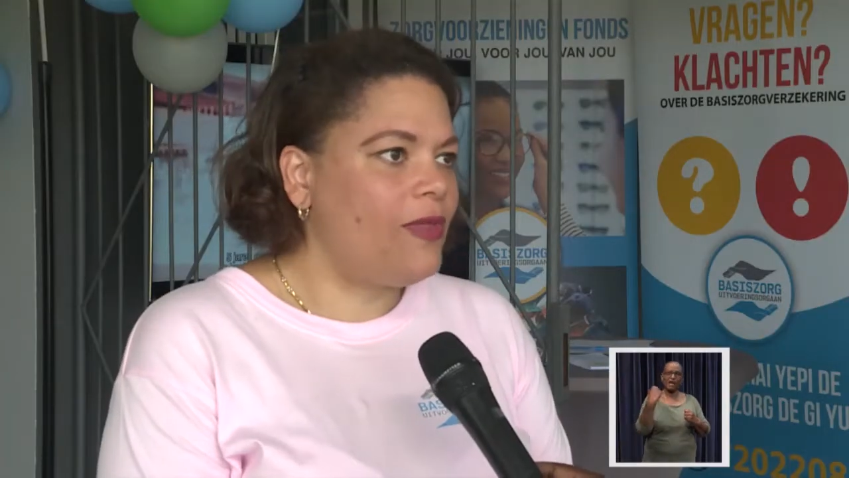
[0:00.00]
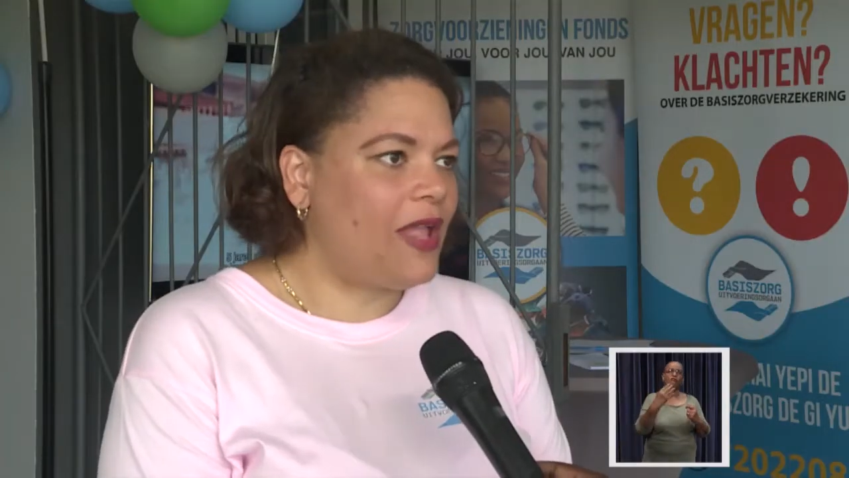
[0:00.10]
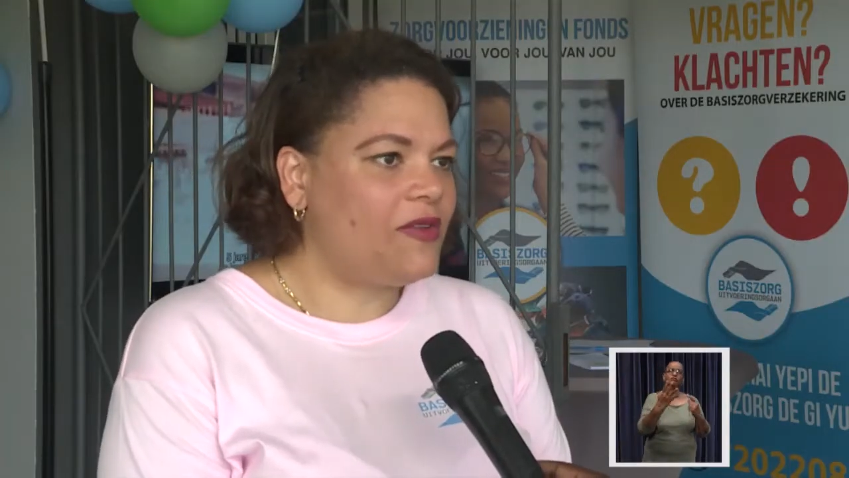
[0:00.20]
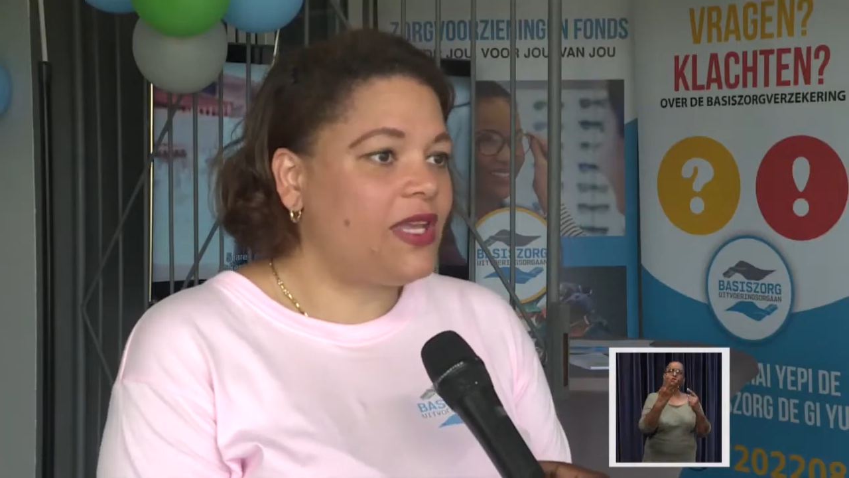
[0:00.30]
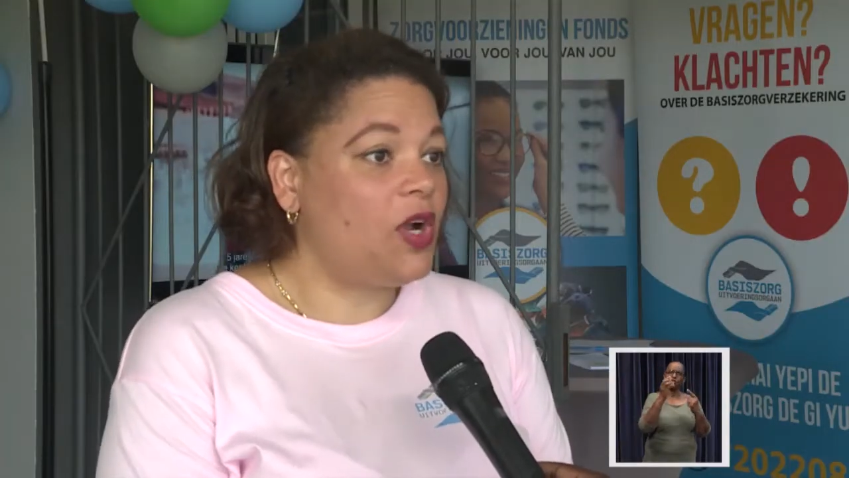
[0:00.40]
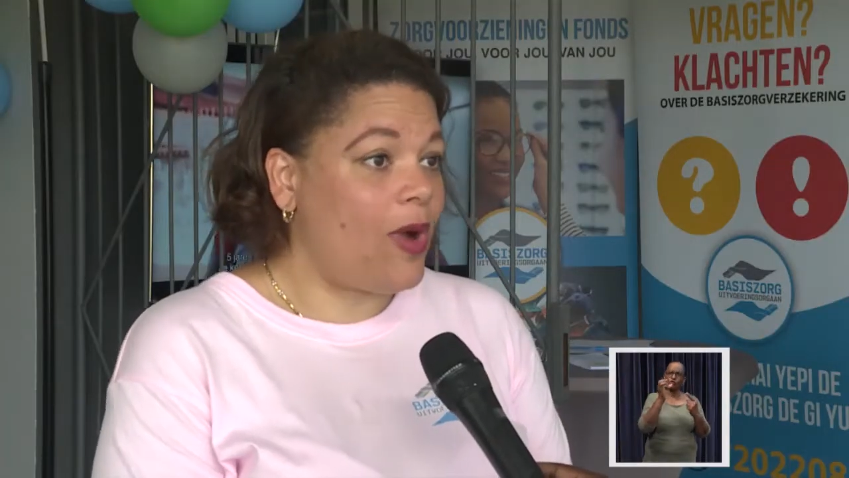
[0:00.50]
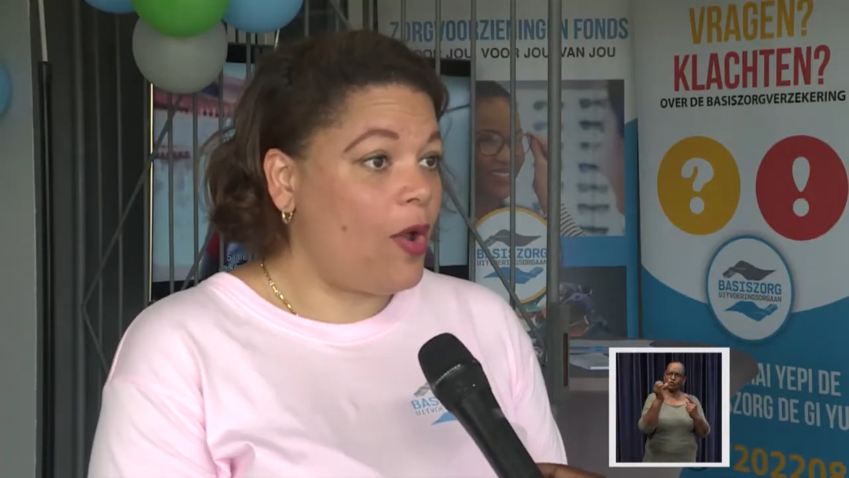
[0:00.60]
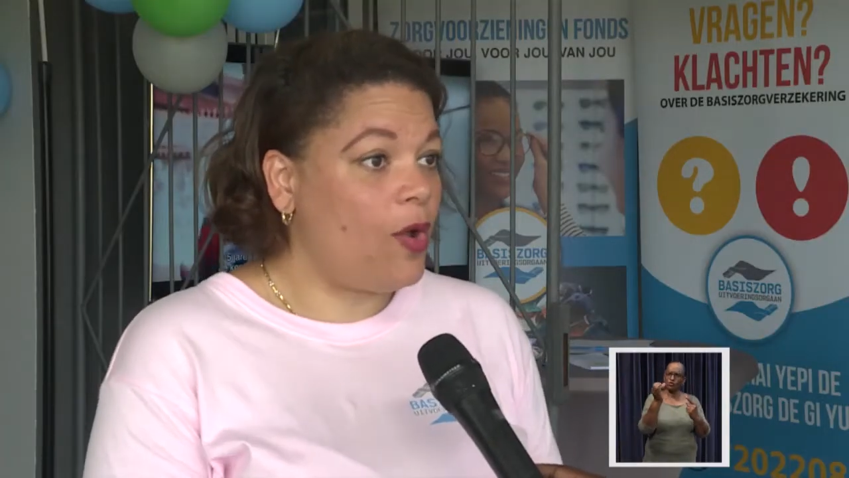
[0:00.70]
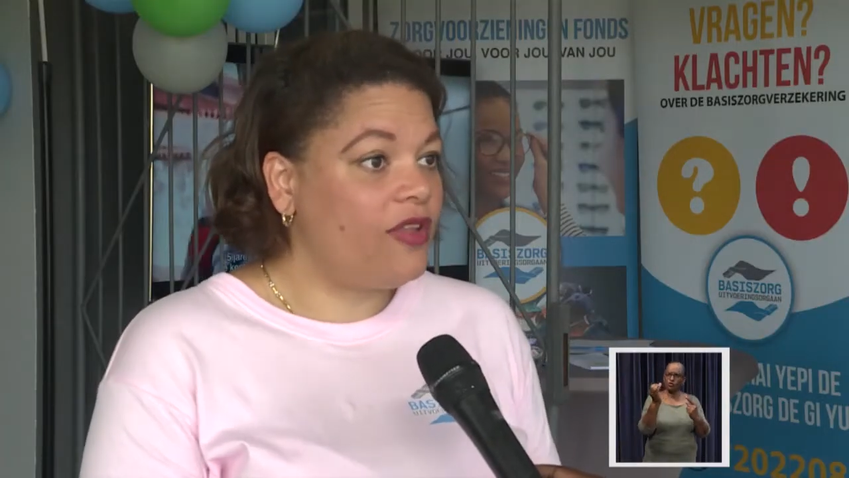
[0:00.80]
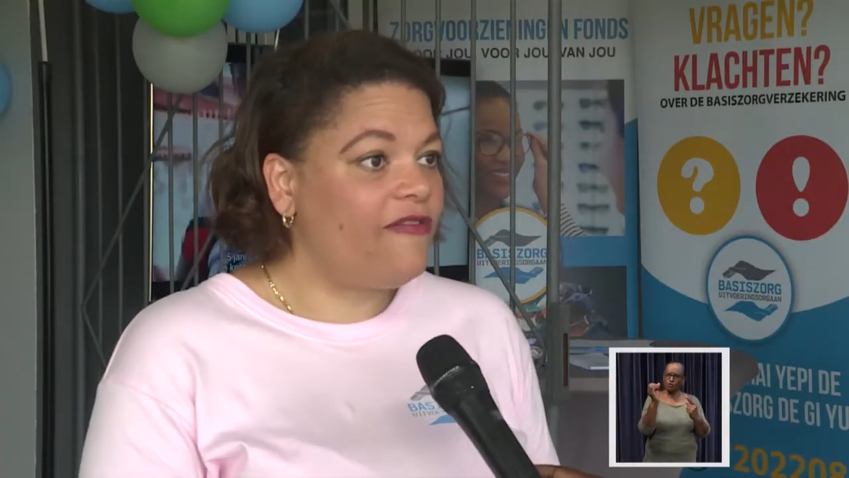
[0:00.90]
this
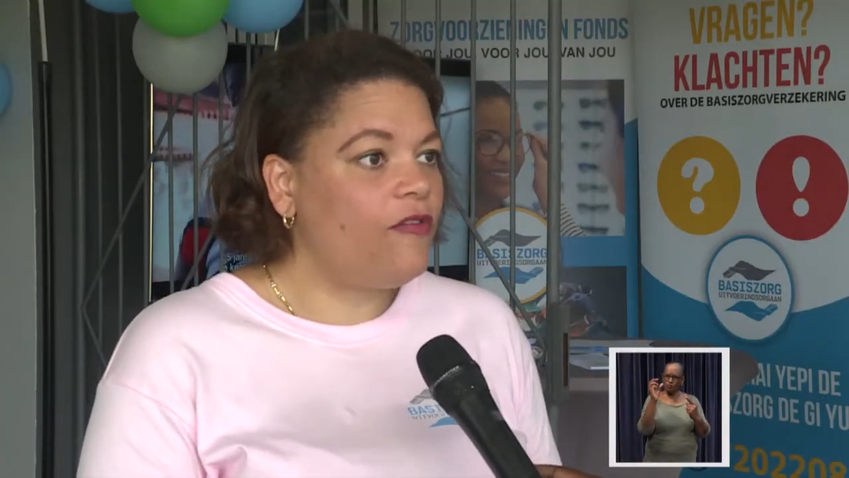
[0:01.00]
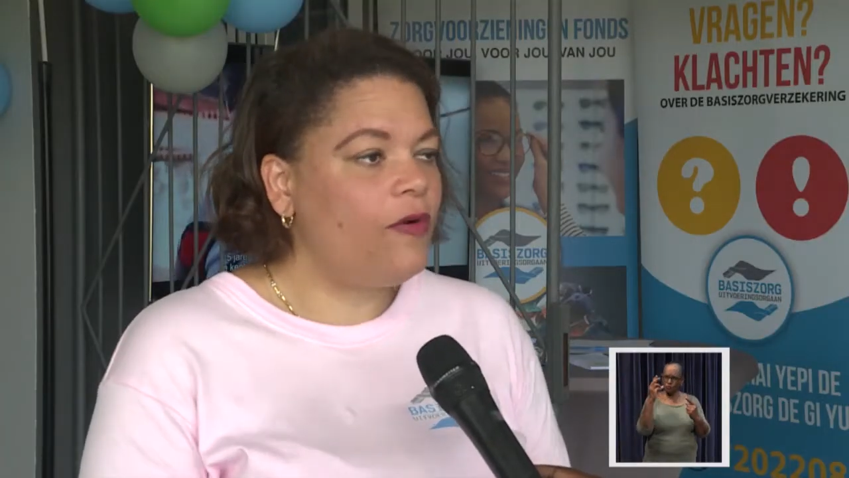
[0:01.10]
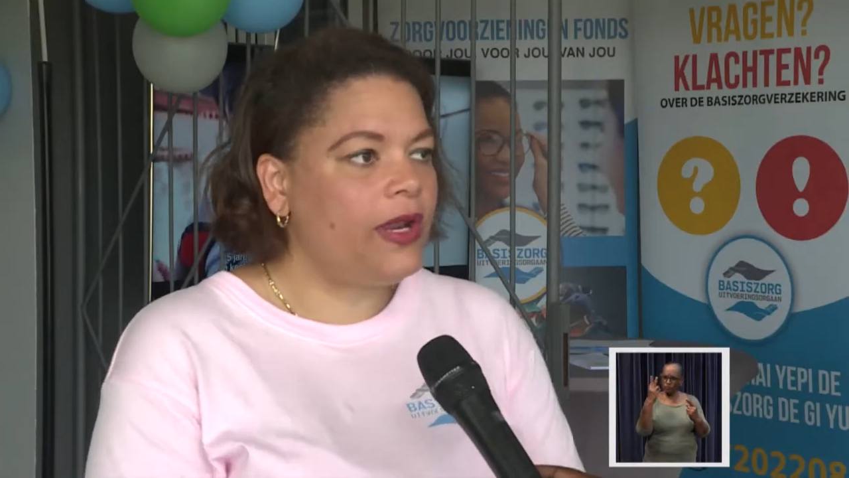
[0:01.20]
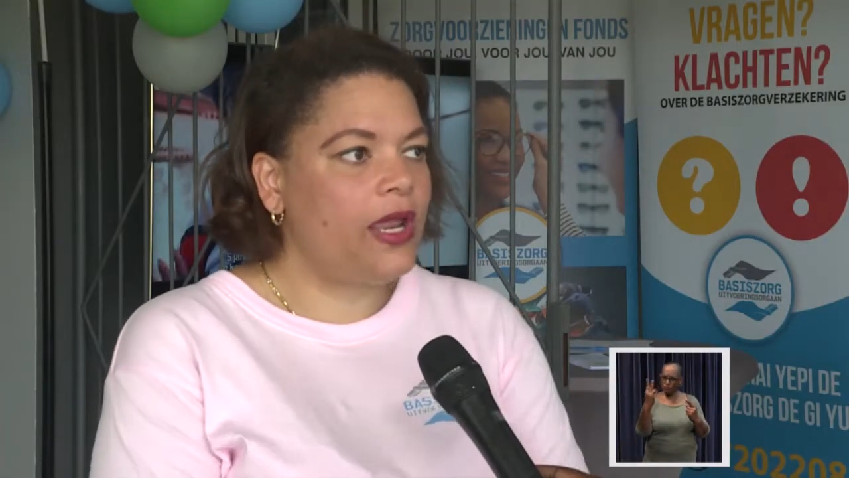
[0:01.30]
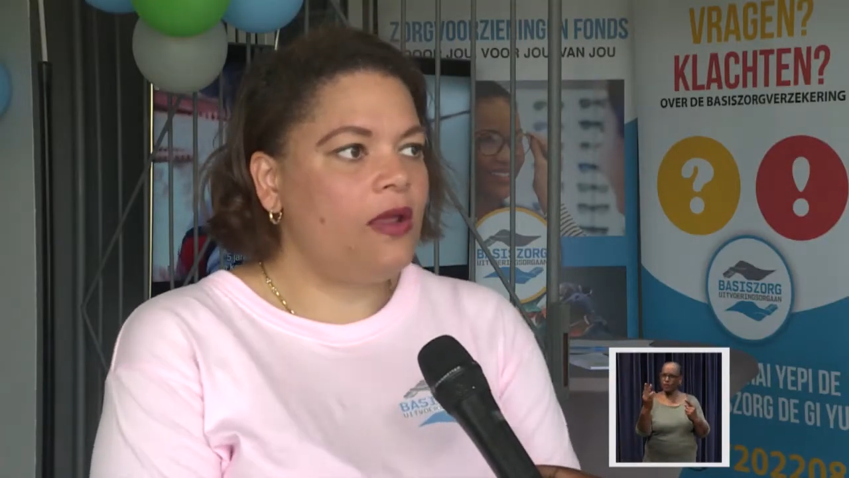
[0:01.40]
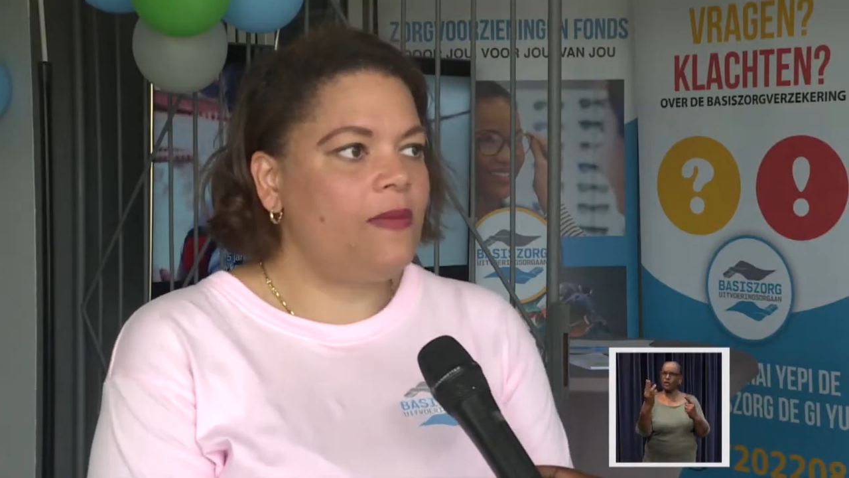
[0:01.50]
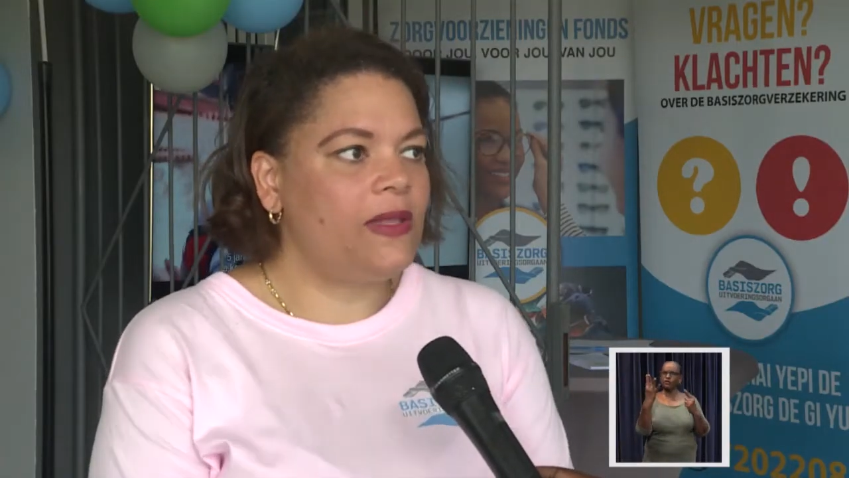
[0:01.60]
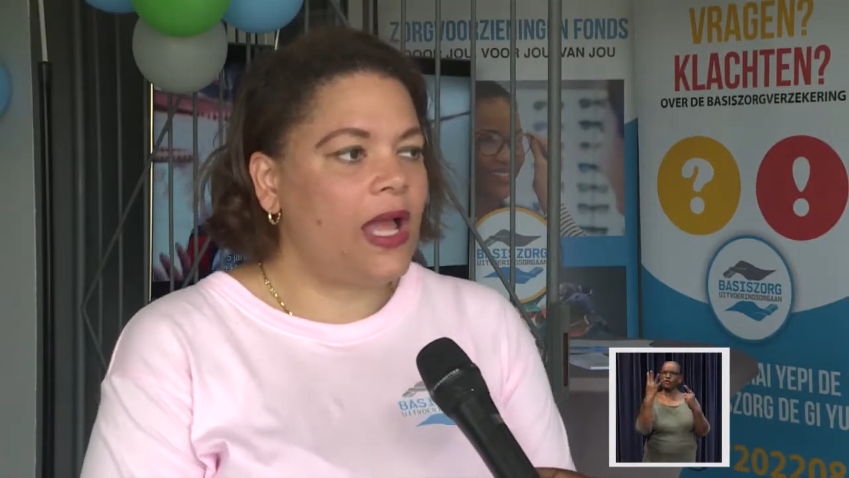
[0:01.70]
law has ensured